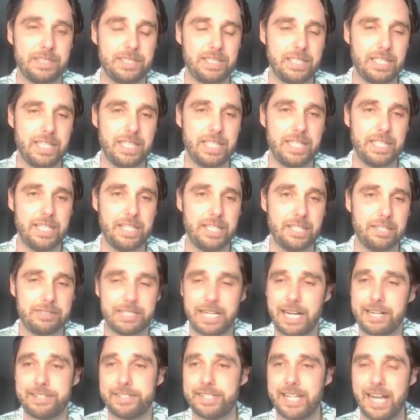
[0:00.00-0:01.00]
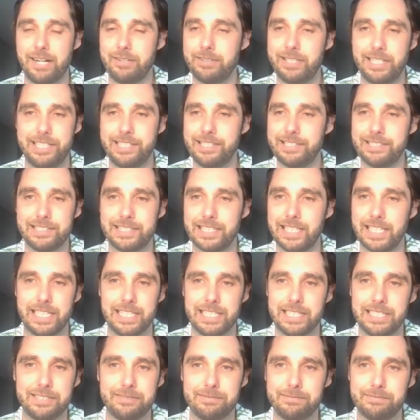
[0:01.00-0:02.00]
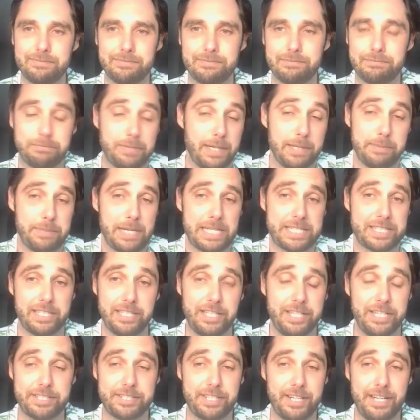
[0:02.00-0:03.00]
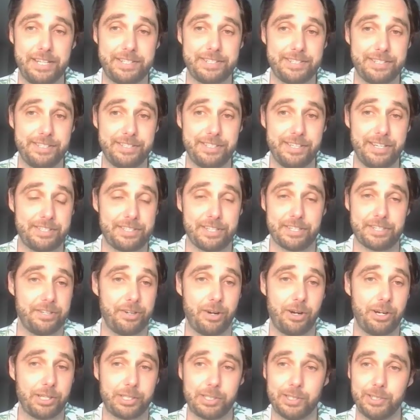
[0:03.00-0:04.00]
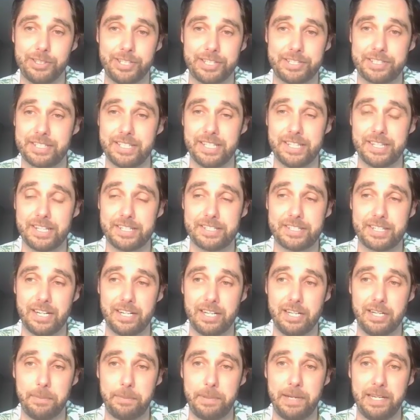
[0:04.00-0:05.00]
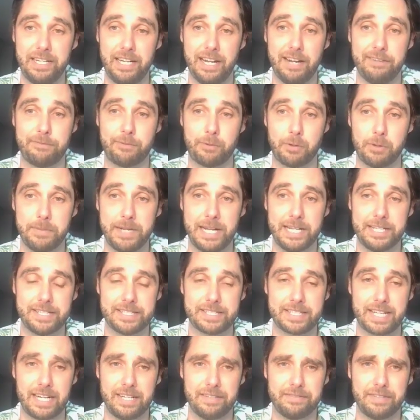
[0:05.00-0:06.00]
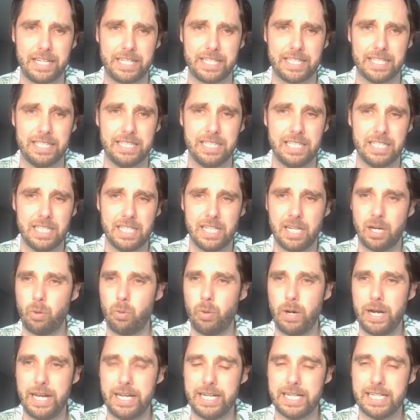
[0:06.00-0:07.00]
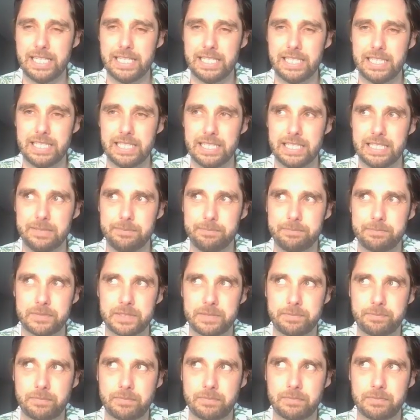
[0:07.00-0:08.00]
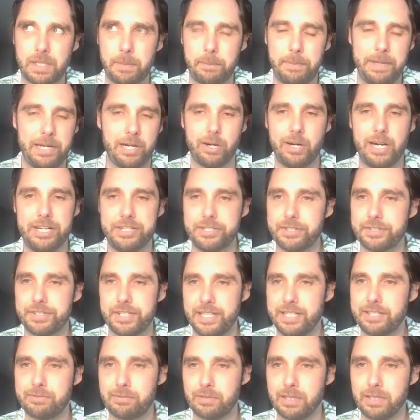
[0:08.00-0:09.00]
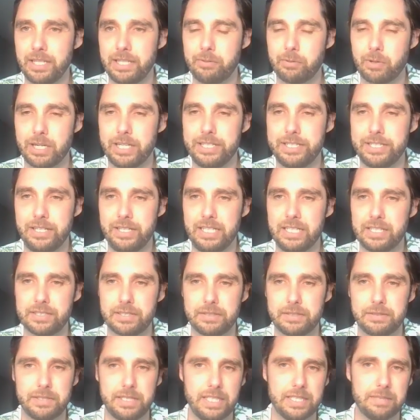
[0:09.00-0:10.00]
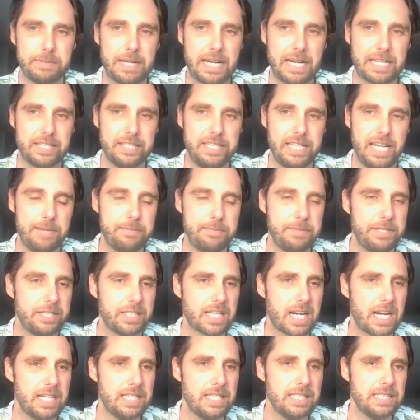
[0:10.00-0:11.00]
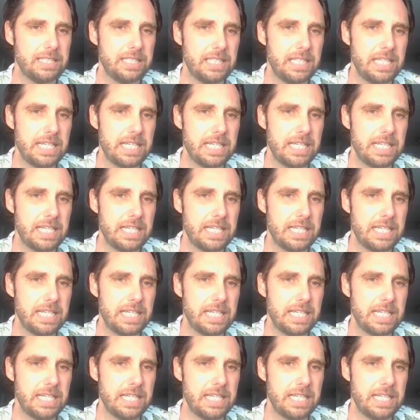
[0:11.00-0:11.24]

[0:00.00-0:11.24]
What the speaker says: nice sounding. Basically, it's just an article that's done in a PDF format. It's kind of like a way PR agencies really were into these back in the day, but they're kind of